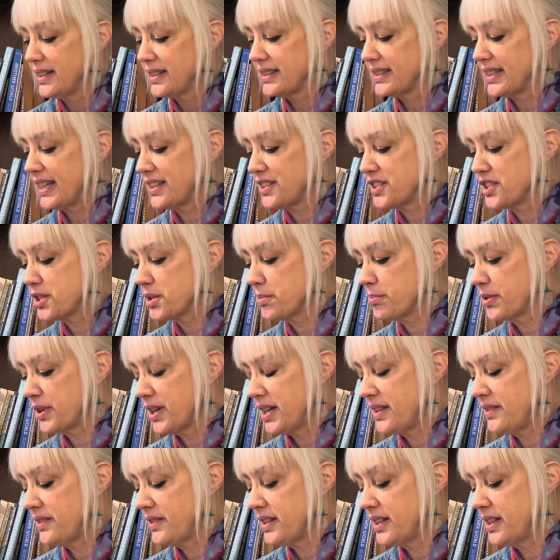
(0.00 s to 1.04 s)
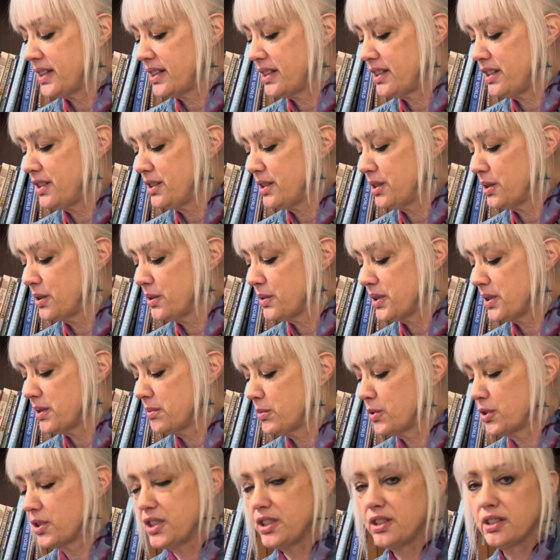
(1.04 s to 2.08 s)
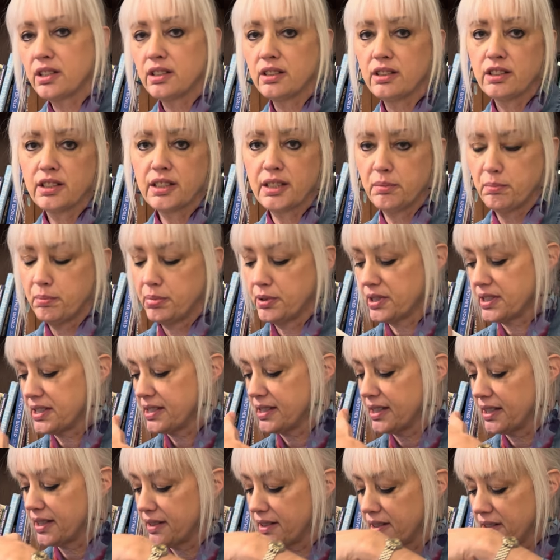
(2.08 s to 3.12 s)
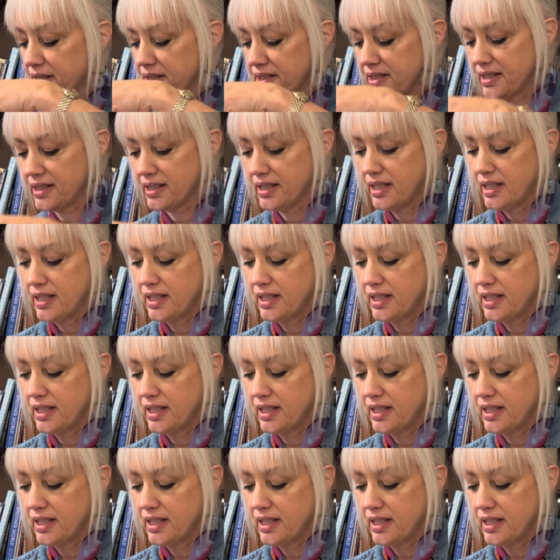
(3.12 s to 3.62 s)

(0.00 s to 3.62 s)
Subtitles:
Gets your brain thinking. You know, the more you can look at books like this,